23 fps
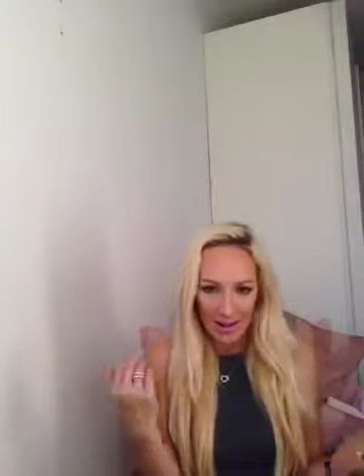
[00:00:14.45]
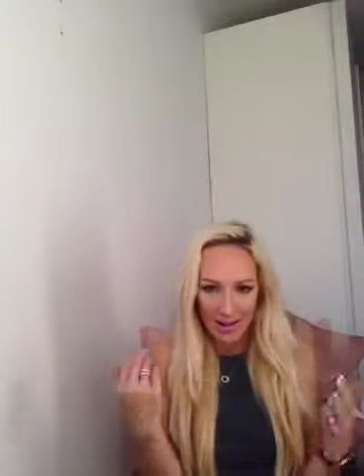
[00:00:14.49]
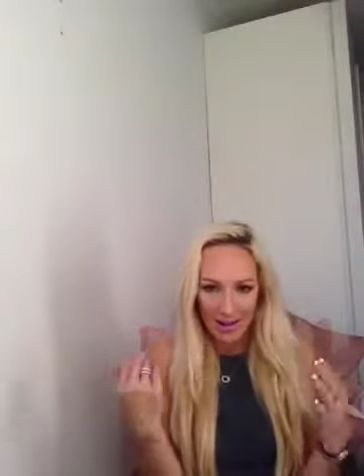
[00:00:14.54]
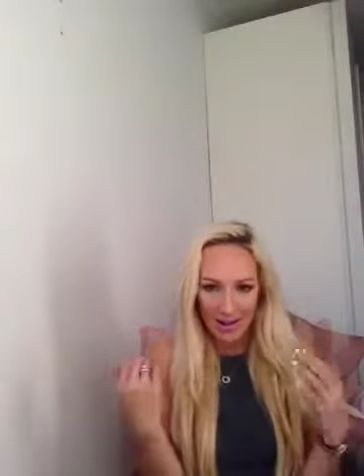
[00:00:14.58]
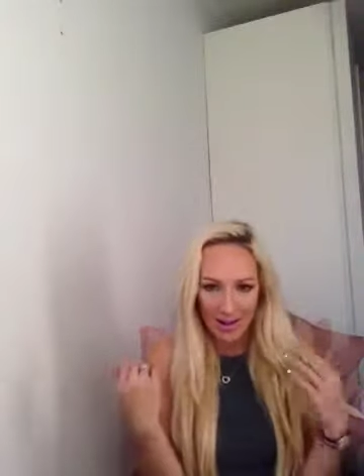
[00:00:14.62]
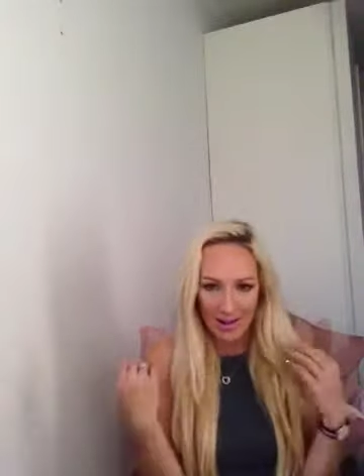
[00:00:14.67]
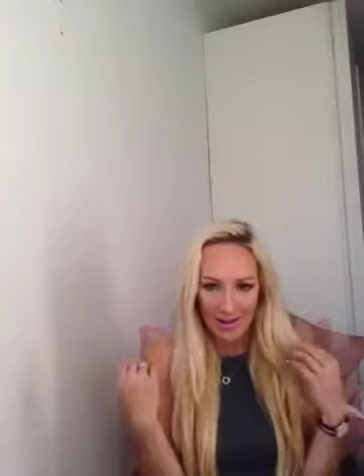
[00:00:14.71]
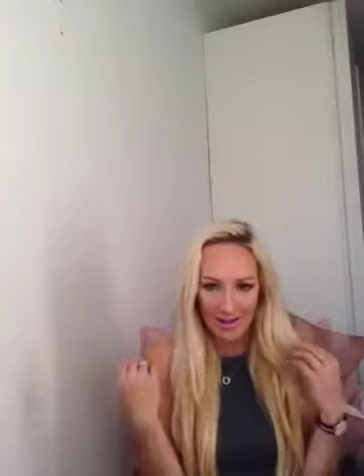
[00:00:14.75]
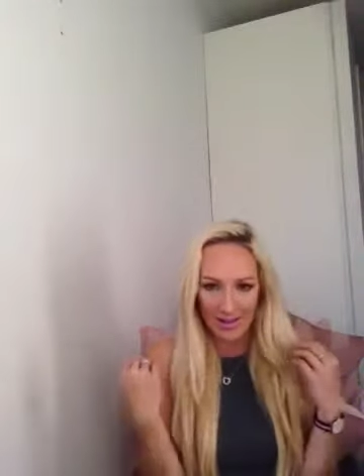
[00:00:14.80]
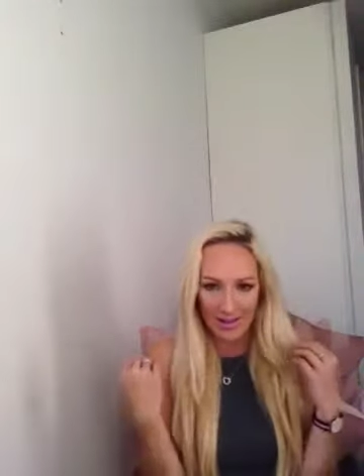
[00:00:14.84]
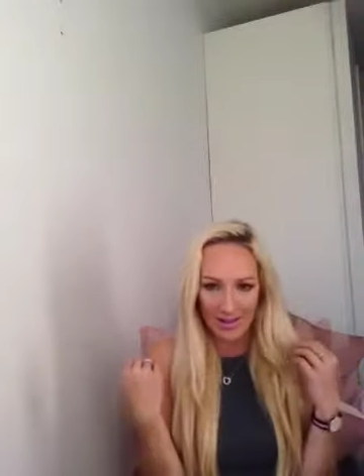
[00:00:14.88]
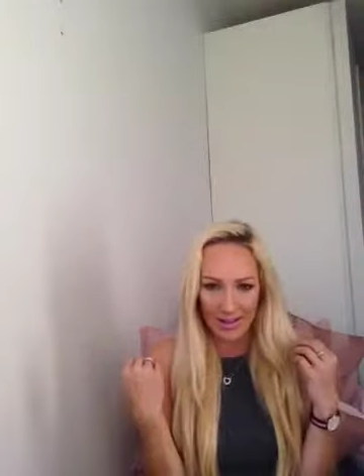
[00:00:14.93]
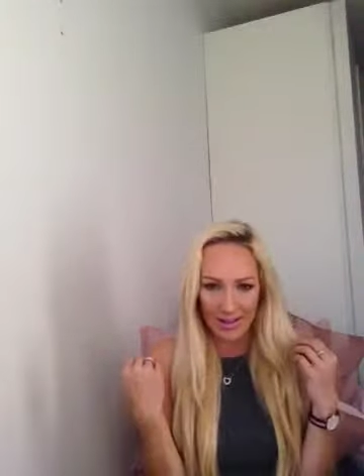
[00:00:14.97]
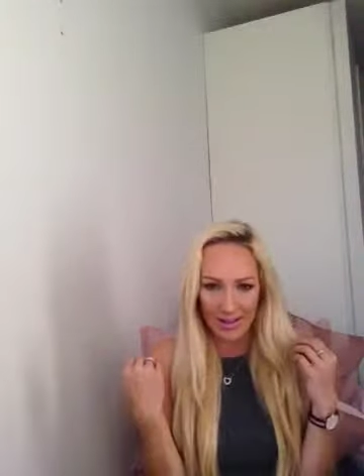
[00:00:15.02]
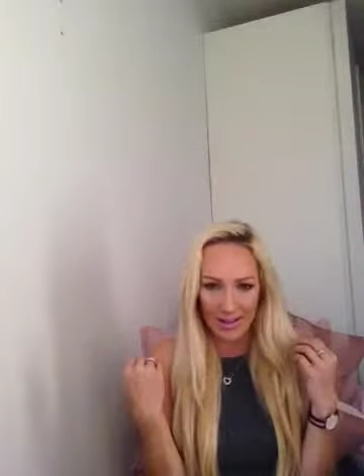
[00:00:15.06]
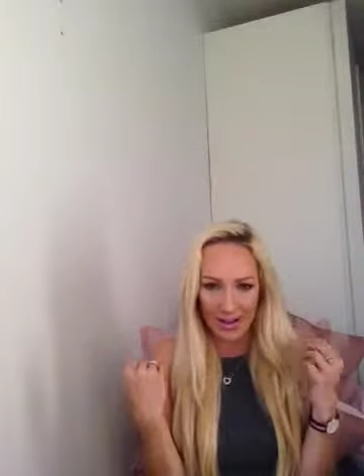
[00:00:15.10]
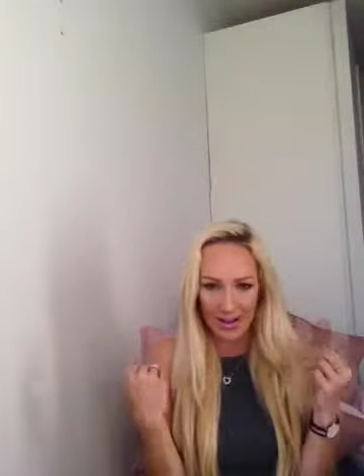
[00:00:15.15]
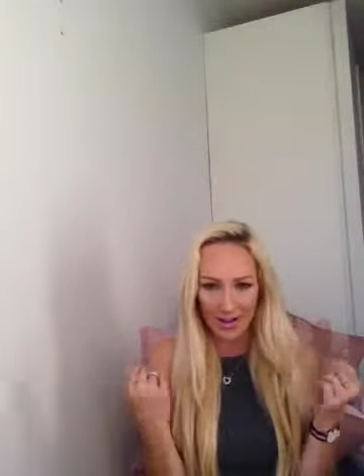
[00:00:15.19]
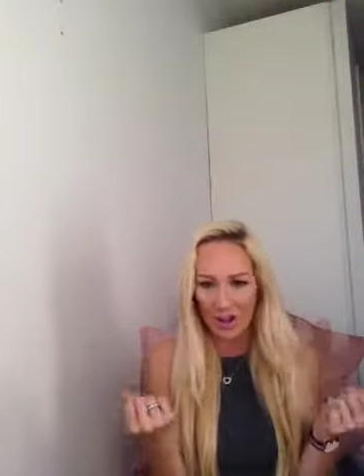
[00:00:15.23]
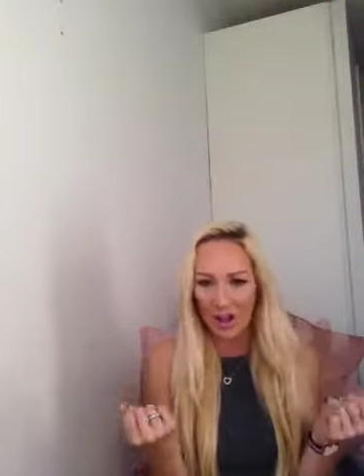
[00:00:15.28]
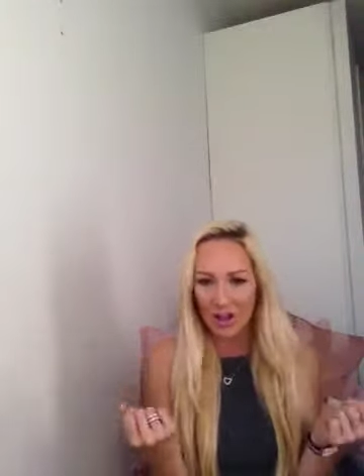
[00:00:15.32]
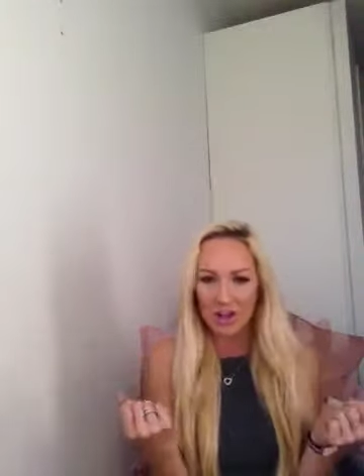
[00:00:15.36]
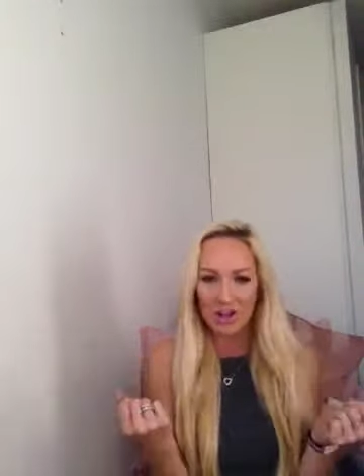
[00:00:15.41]
I did
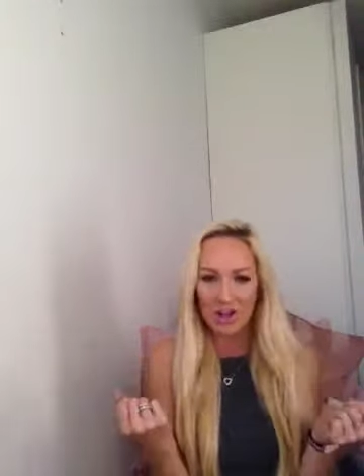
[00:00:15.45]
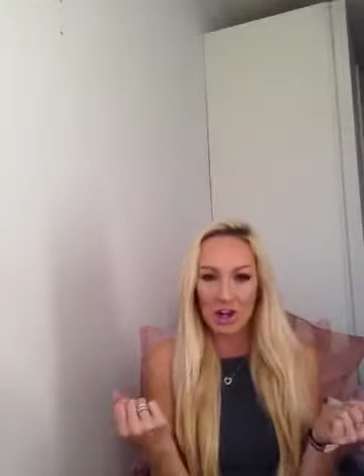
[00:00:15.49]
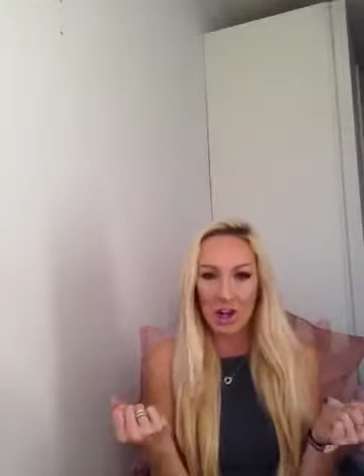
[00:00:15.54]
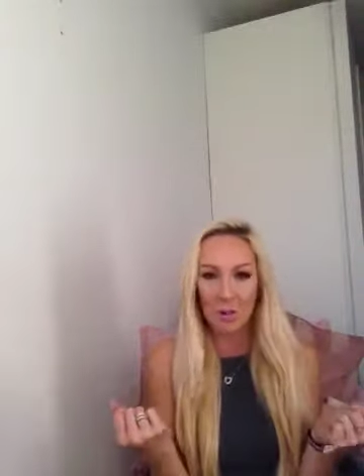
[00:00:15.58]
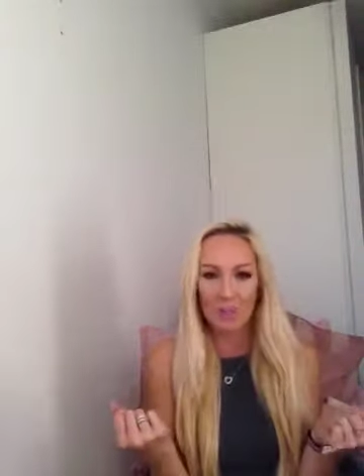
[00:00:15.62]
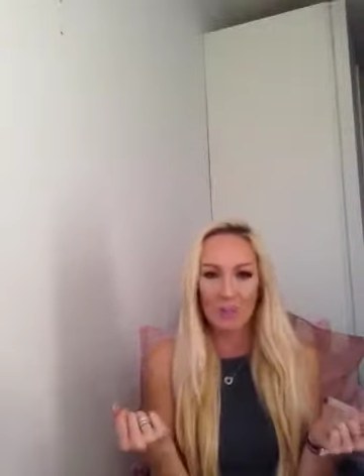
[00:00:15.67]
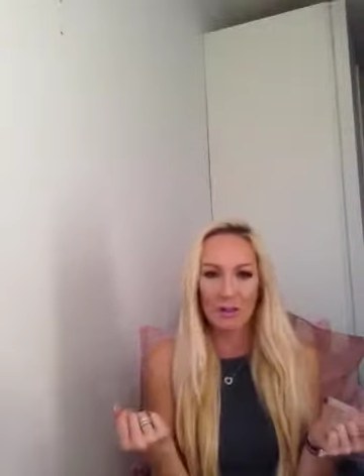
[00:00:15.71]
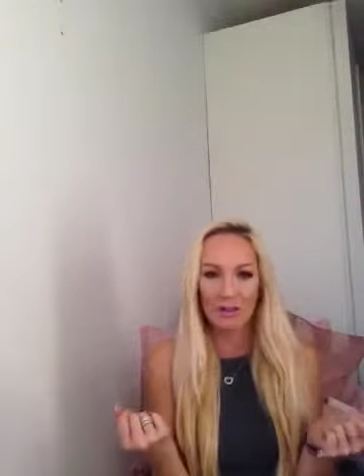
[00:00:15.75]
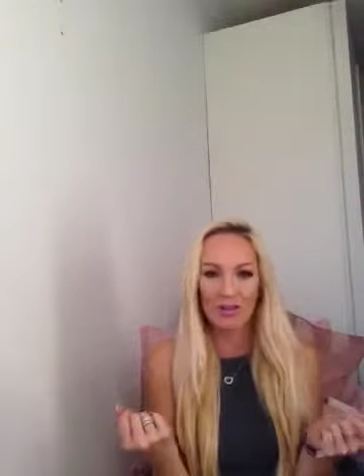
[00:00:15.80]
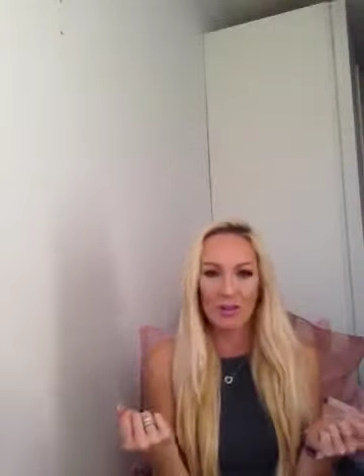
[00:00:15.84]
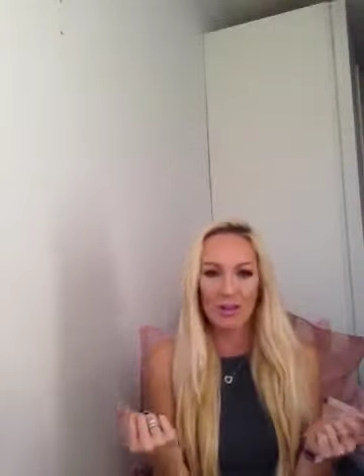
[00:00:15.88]
a lot of shopping